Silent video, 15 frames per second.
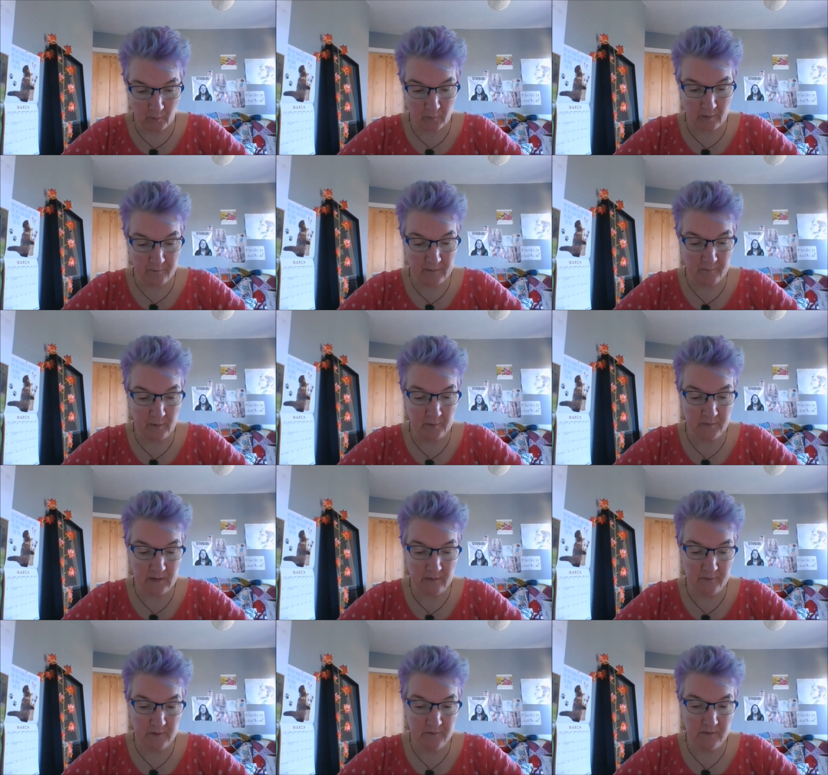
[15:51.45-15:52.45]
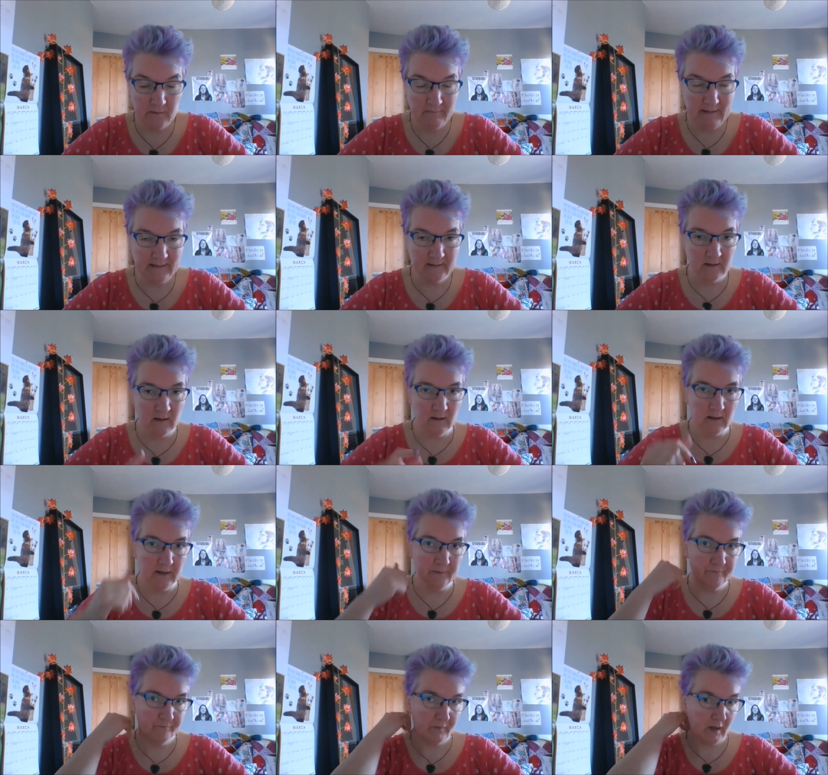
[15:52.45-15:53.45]
something popped up, which was a
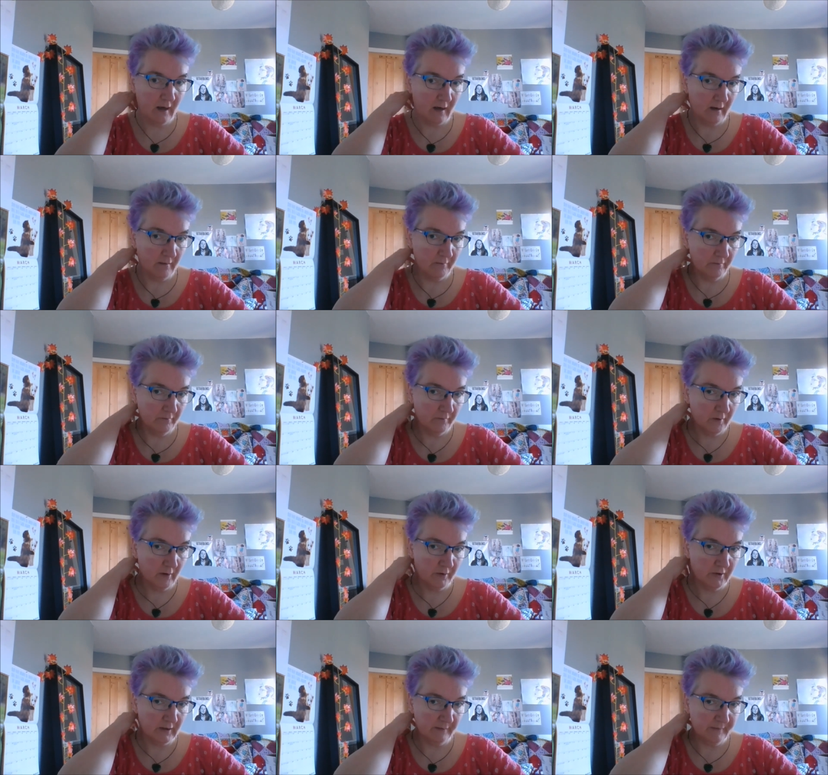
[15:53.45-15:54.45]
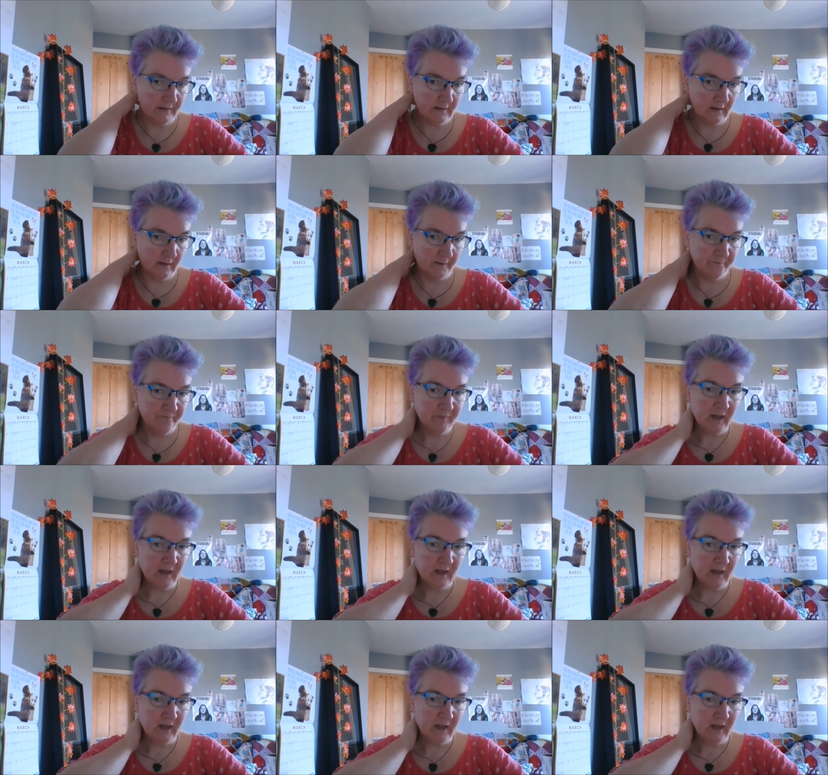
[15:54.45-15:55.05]
mandala, um, crochet mandala.